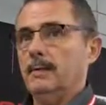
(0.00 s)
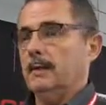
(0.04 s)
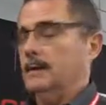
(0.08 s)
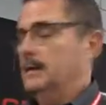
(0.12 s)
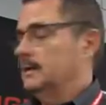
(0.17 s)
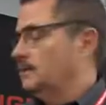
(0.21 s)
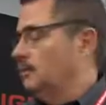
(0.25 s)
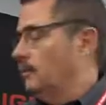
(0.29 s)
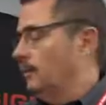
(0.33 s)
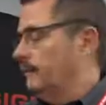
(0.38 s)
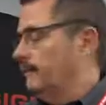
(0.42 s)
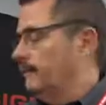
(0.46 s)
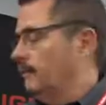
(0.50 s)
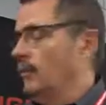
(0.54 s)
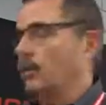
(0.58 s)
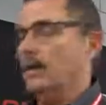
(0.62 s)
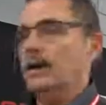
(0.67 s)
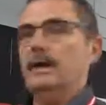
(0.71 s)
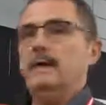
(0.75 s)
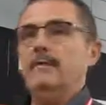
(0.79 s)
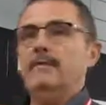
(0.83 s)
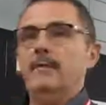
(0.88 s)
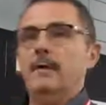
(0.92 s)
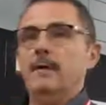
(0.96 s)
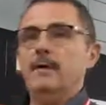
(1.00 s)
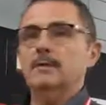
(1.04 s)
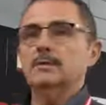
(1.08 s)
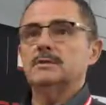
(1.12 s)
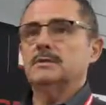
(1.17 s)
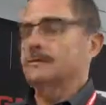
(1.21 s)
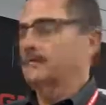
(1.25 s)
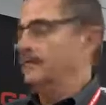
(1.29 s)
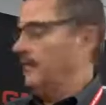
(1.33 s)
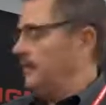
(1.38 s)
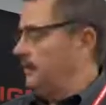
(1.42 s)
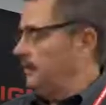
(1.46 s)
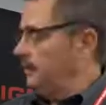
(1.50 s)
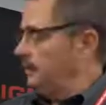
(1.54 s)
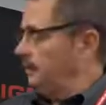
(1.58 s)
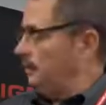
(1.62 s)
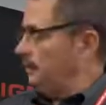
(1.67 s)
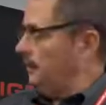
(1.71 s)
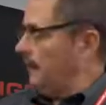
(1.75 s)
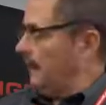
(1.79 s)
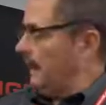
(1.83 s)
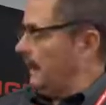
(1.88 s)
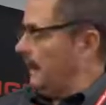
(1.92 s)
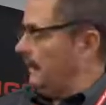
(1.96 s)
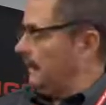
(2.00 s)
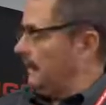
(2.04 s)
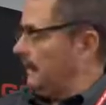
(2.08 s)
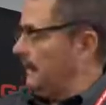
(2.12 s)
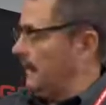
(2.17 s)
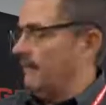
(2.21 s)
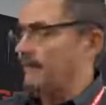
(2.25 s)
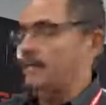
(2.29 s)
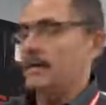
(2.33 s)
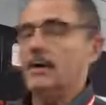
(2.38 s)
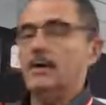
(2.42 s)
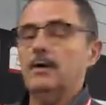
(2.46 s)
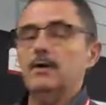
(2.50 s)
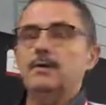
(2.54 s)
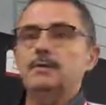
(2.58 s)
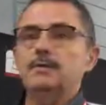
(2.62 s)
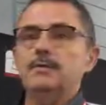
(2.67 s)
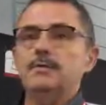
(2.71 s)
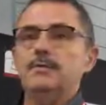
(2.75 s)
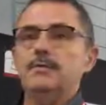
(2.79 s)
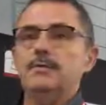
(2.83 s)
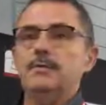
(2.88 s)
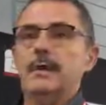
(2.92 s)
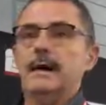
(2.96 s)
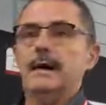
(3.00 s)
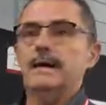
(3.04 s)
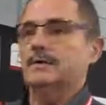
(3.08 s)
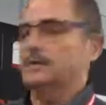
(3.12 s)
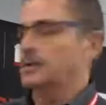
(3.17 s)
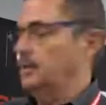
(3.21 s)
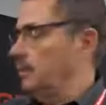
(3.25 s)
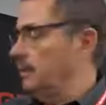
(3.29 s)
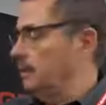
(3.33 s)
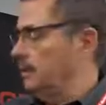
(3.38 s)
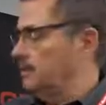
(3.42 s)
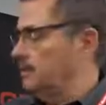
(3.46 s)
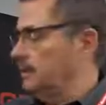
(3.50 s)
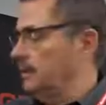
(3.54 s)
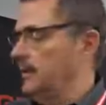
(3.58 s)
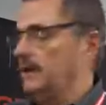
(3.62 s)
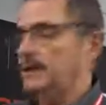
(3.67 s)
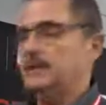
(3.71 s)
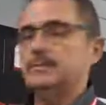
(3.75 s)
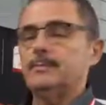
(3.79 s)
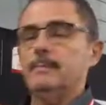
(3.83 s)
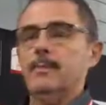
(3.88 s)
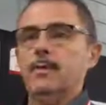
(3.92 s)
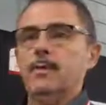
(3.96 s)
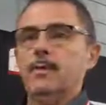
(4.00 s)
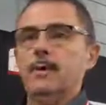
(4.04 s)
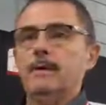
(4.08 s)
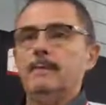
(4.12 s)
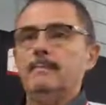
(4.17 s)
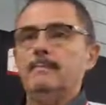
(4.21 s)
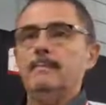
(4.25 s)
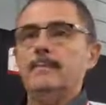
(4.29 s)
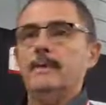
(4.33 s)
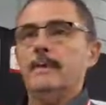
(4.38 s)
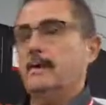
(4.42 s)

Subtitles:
So at 480 volts, if I do the math, I have 102,000 ohms on each point.